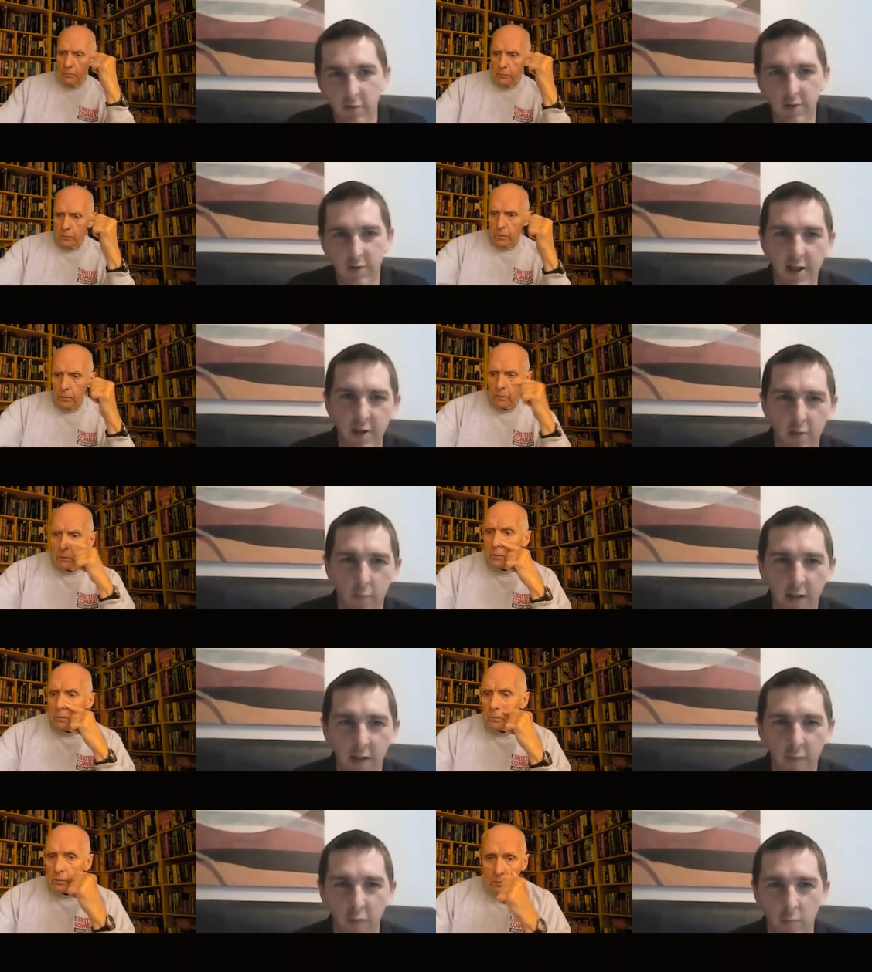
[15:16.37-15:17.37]
Speaker 1: takes
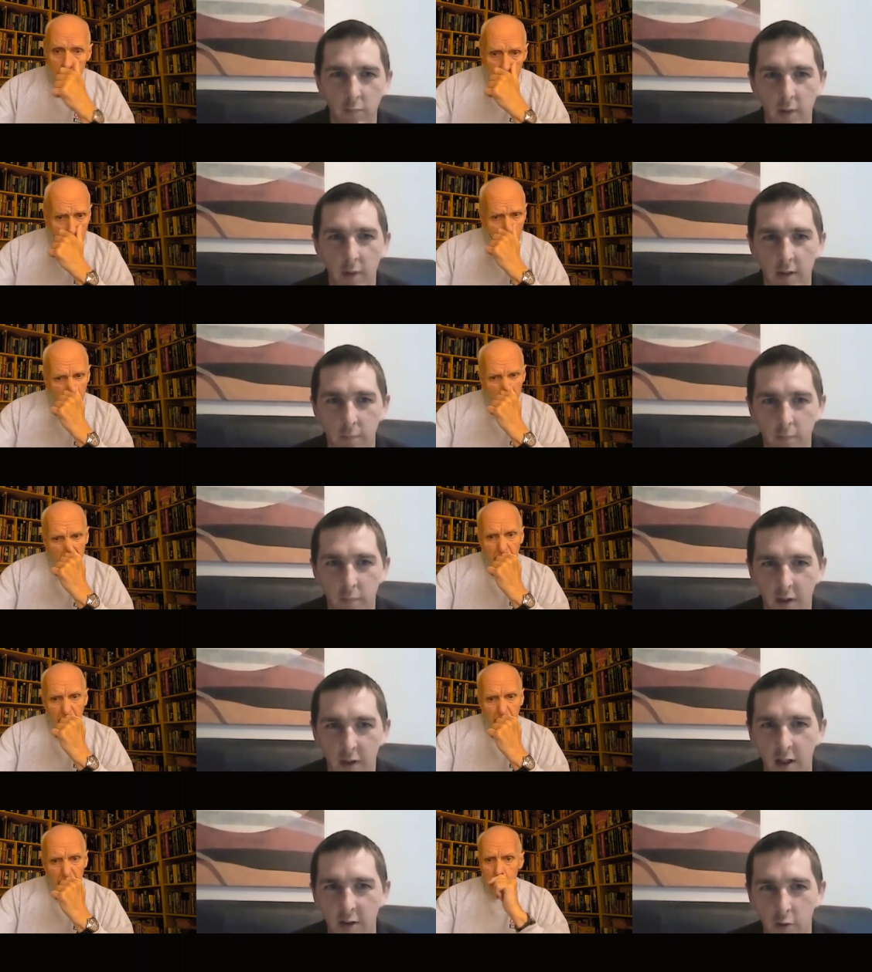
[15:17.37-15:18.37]
away from um, the
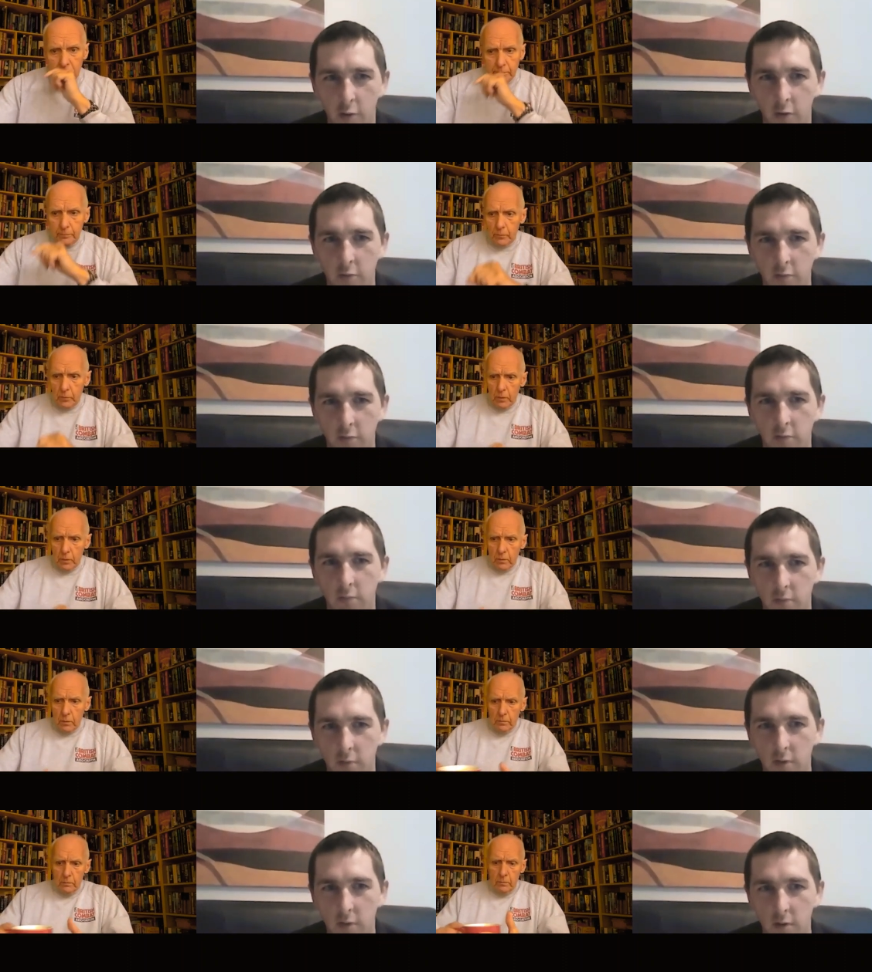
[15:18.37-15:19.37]
hands-on
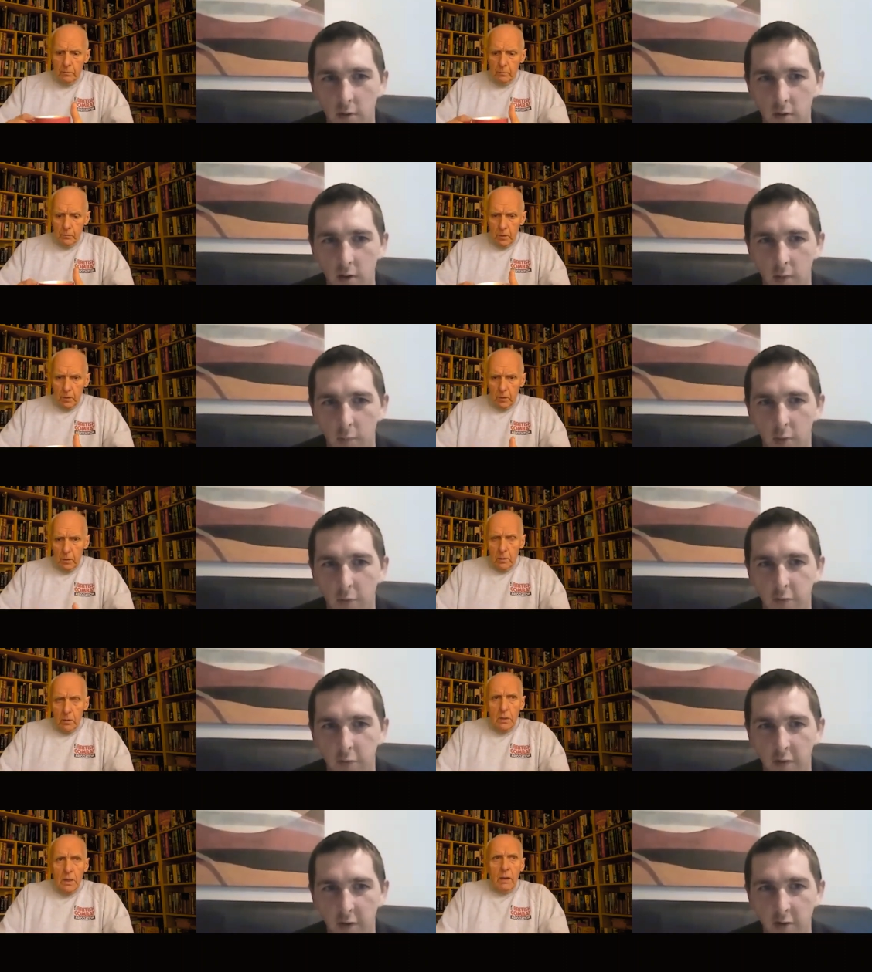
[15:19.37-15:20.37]
approach
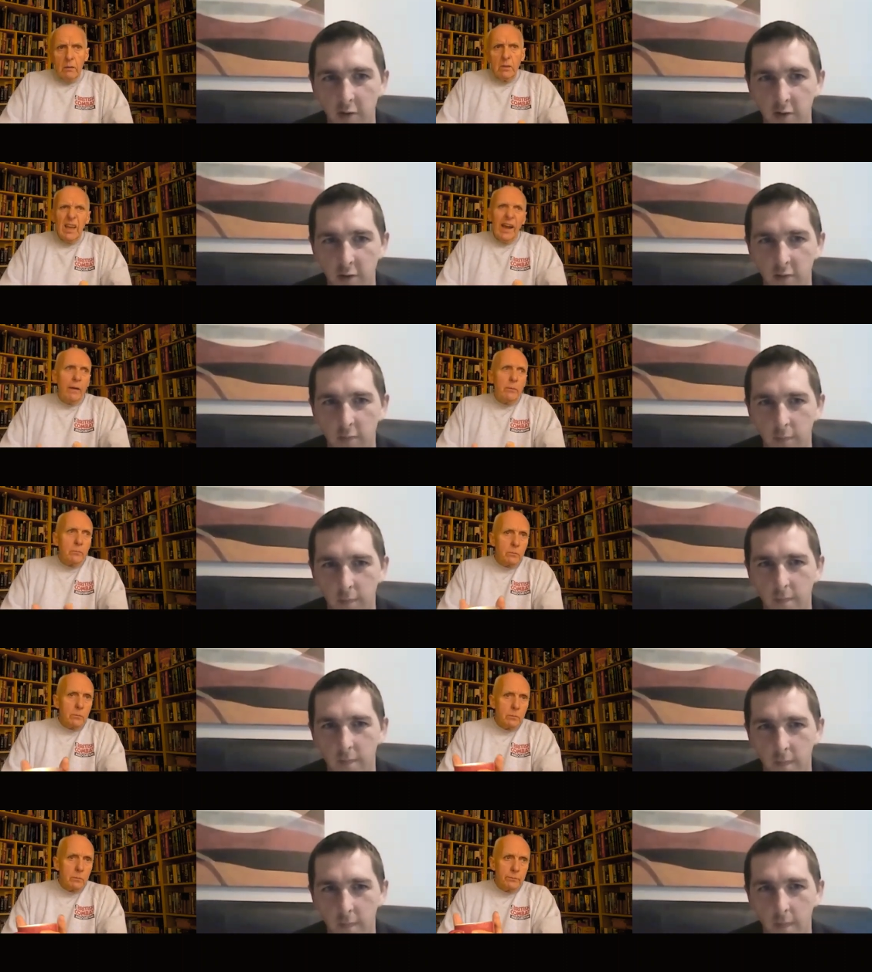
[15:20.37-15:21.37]
yeah, to things? Yeah.
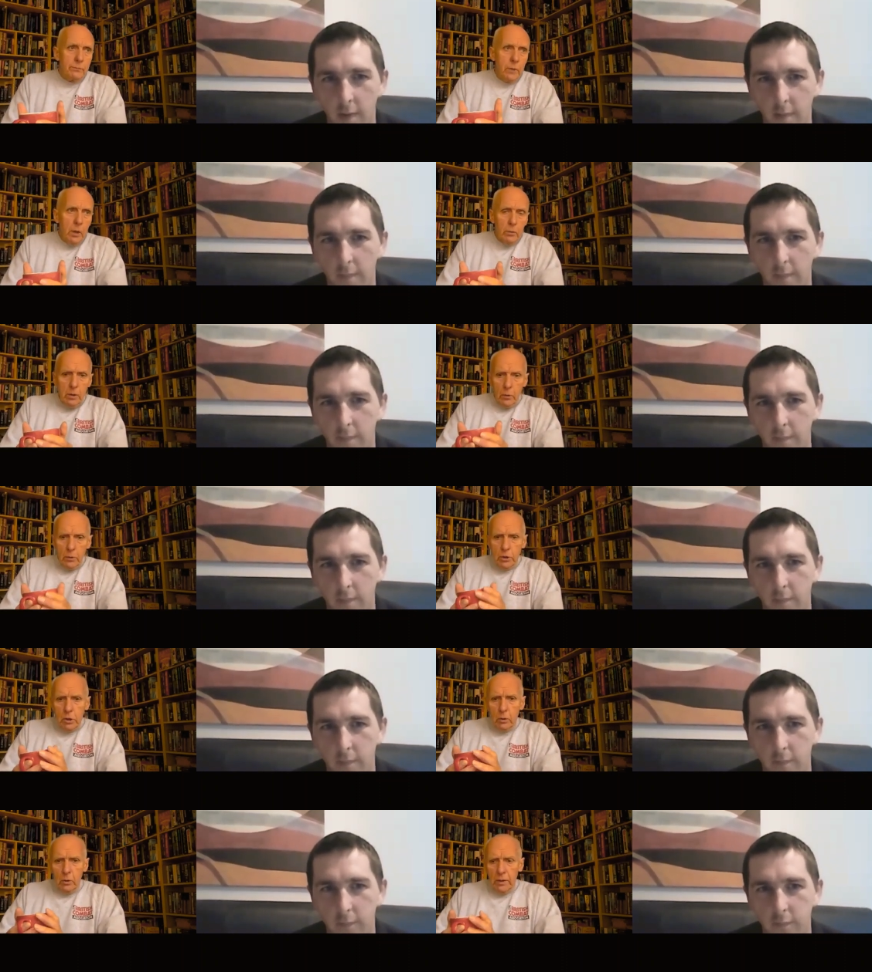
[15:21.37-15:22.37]
Speaker 2: No, no,
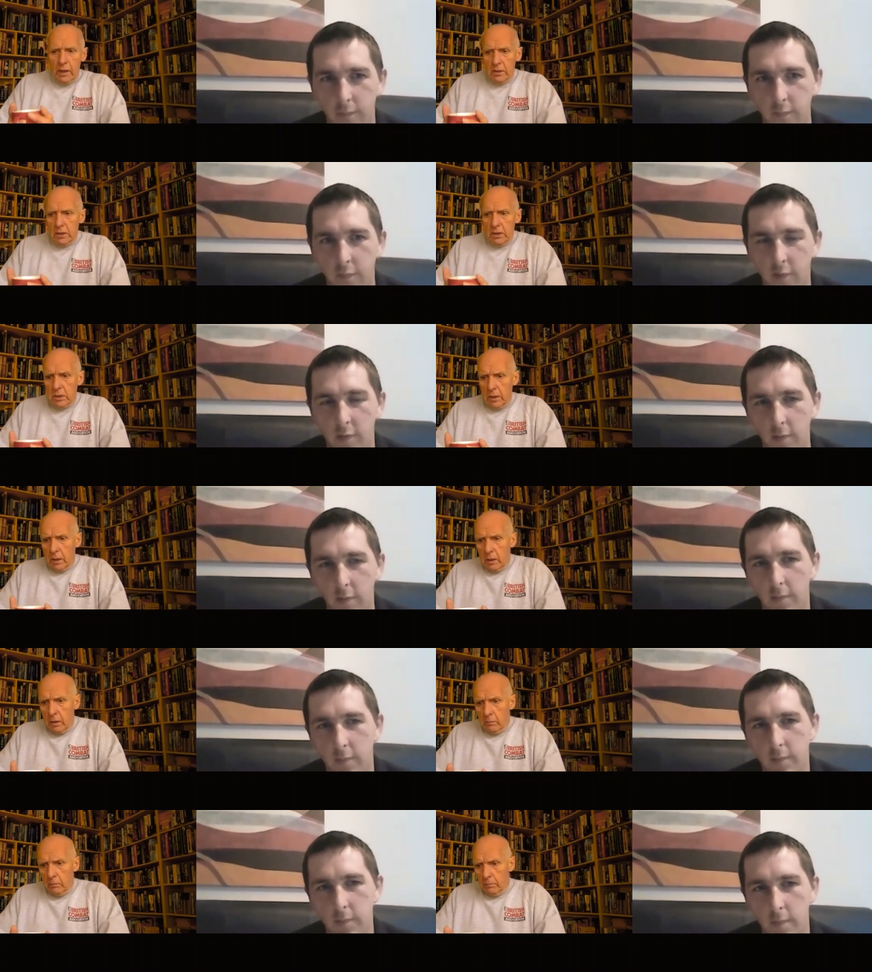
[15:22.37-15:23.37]
sure. That's
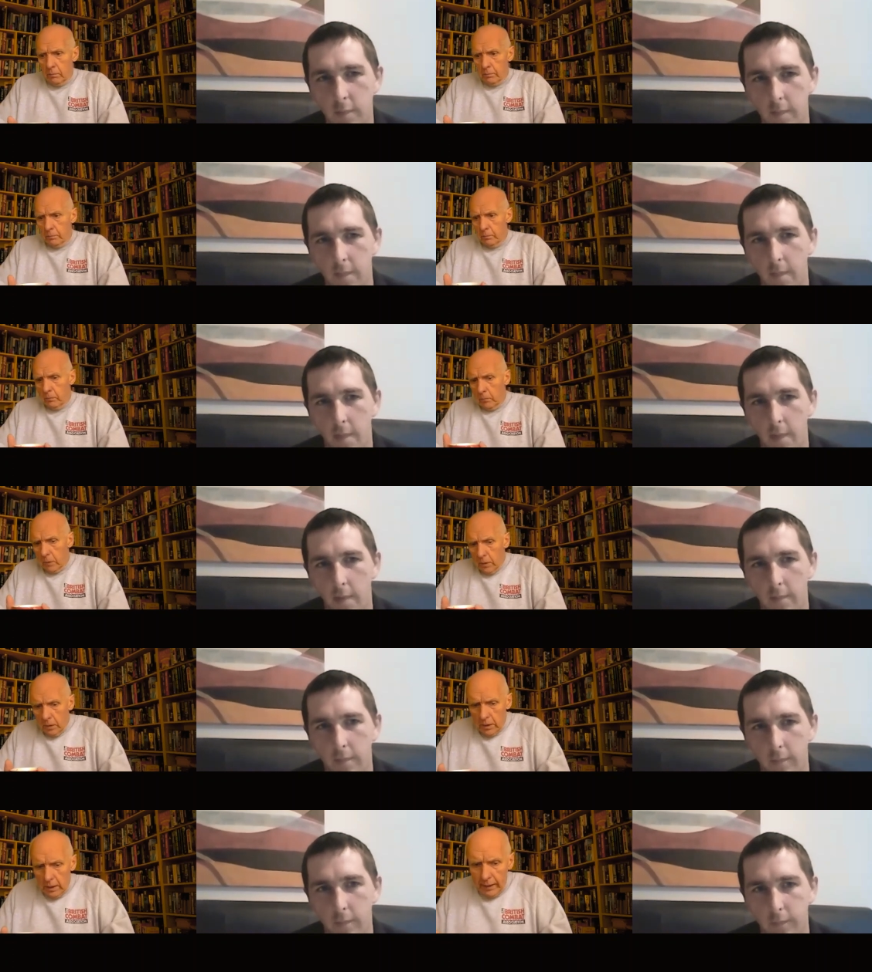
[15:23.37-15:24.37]
um,
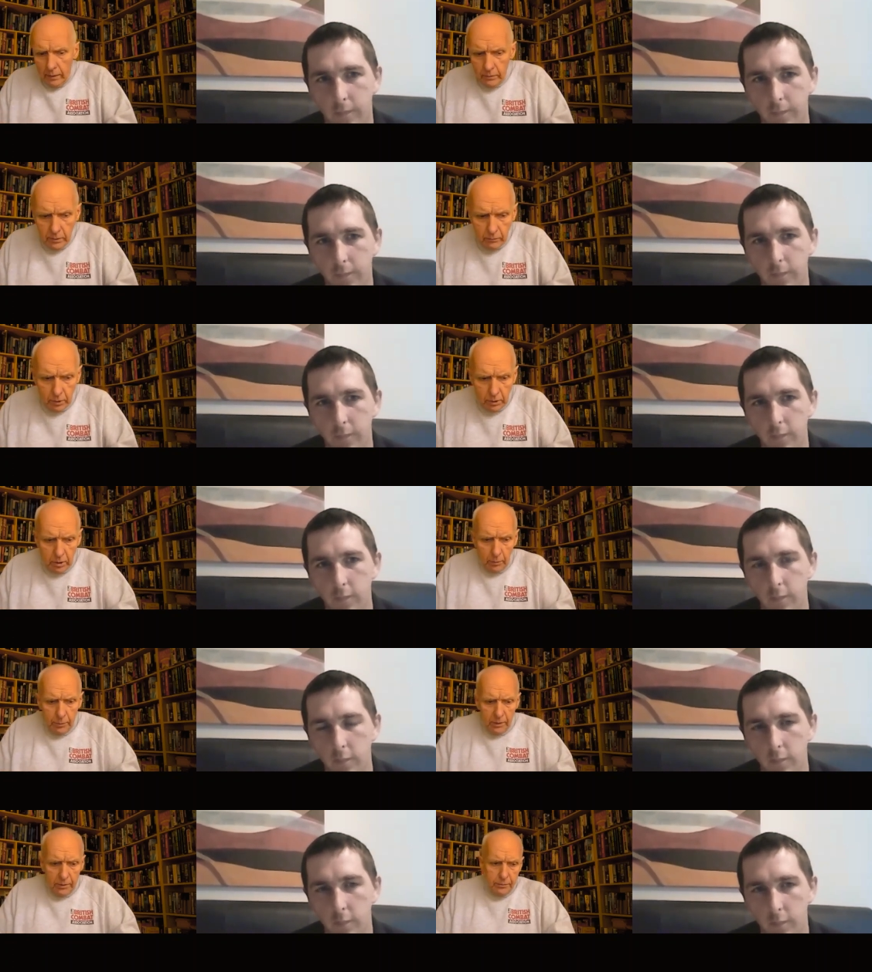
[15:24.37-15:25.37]
yeah. You've got a couple
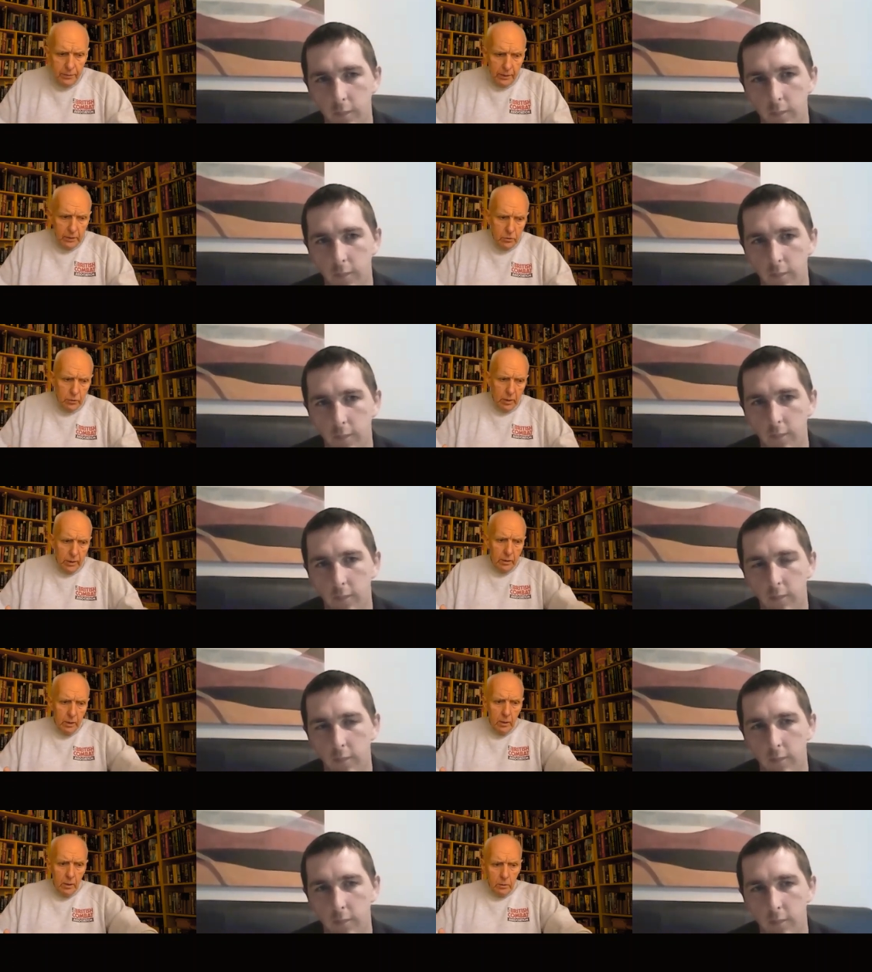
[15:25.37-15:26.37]
of things really.
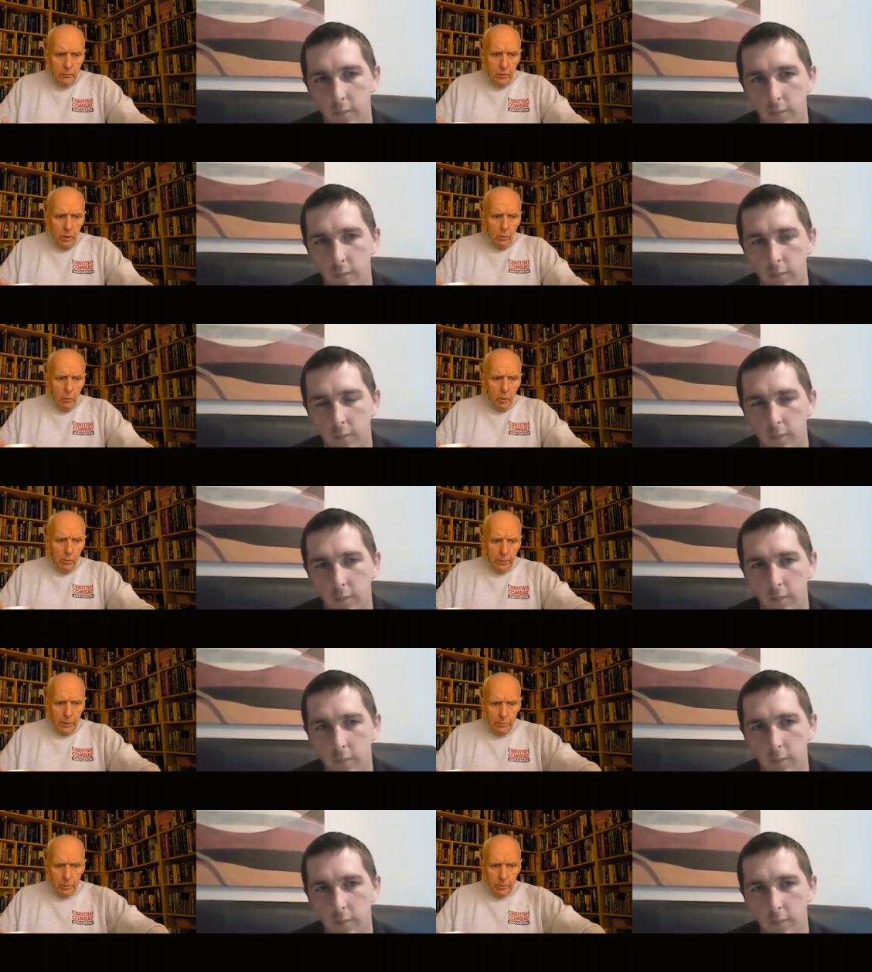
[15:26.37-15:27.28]
You've got what people